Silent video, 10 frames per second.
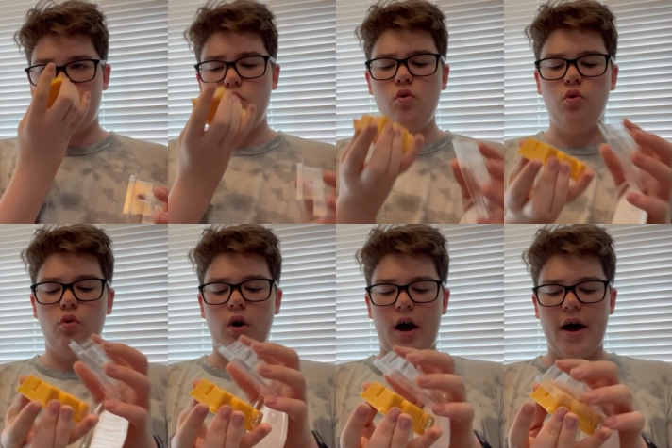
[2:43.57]

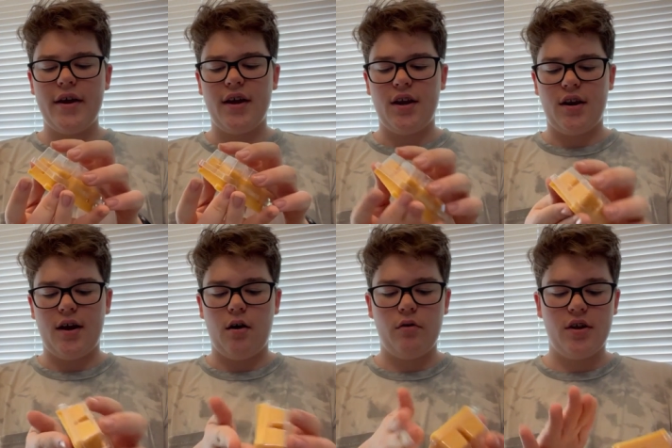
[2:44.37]
Ooh, I get it
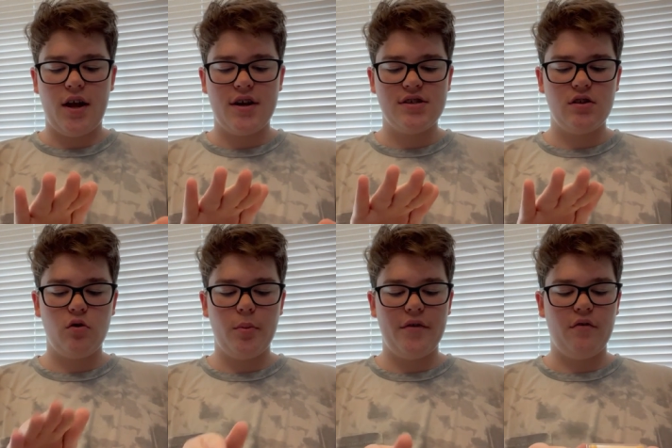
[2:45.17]
now. It has a
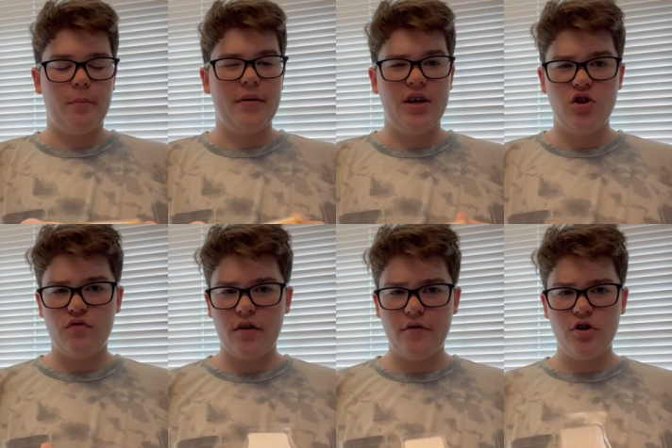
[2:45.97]
little bit of a peach
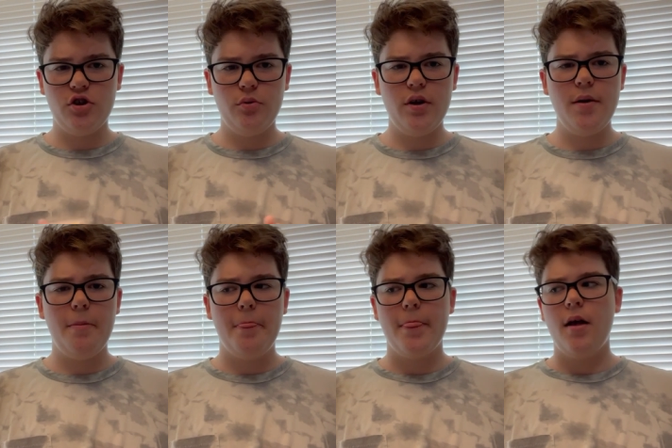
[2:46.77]
flavor to
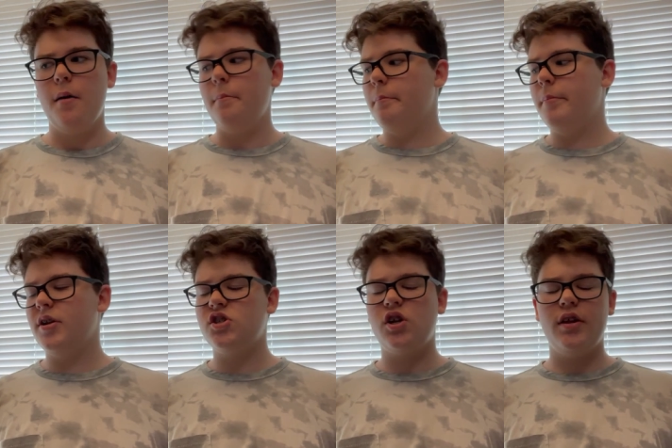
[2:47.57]
it, but
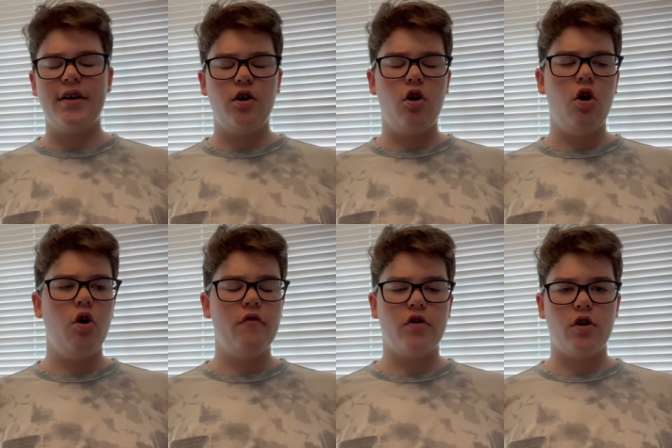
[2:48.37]
it's not like
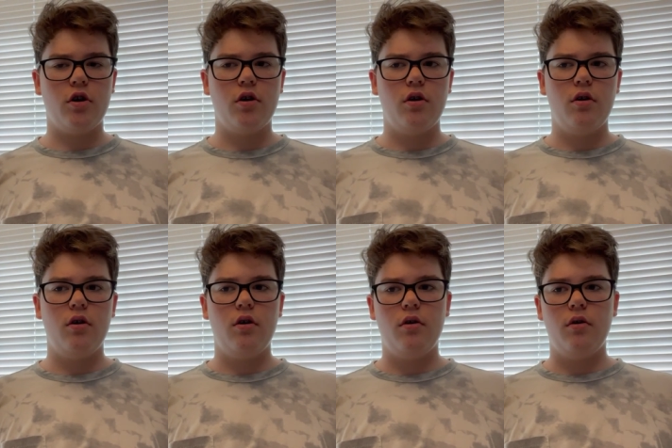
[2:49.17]
over
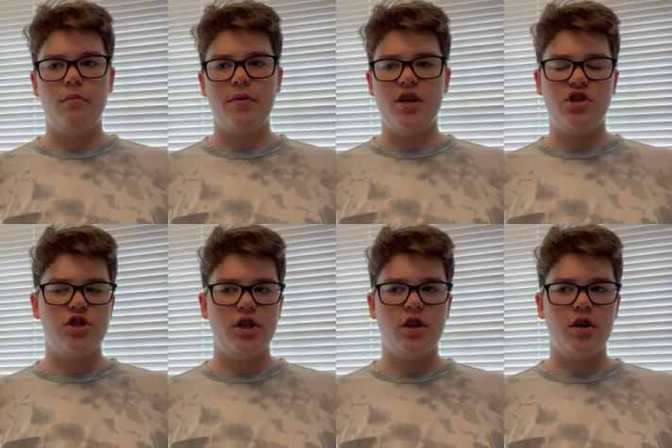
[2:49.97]

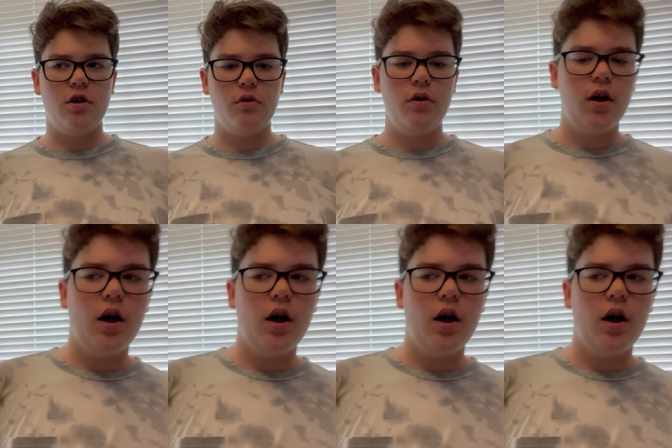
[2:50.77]
peachy, you know?